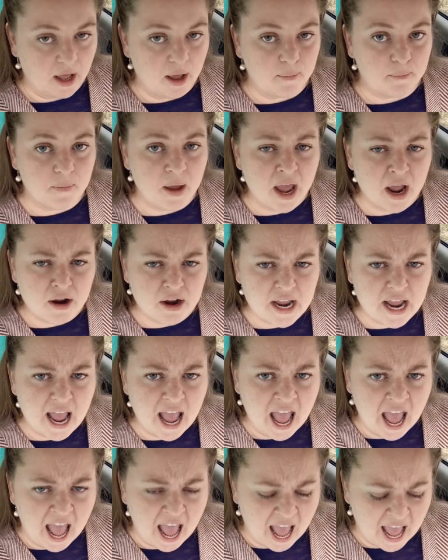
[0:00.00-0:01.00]
"Mary
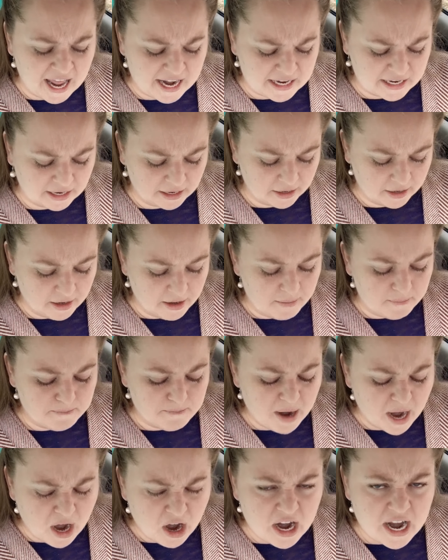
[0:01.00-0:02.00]
Ann!
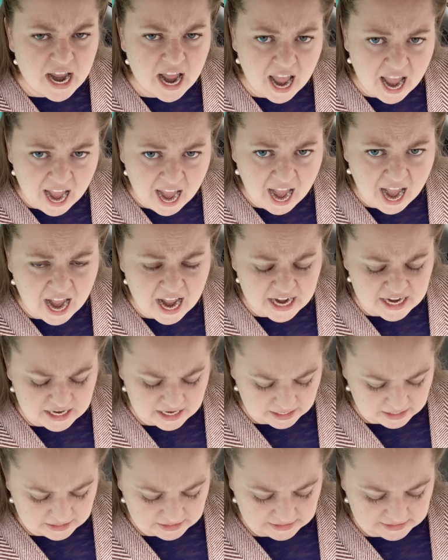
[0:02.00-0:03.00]
Mary
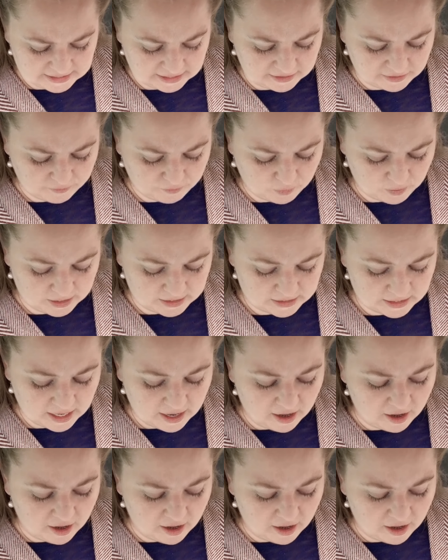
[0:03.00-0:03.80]
Ann!" said the voice.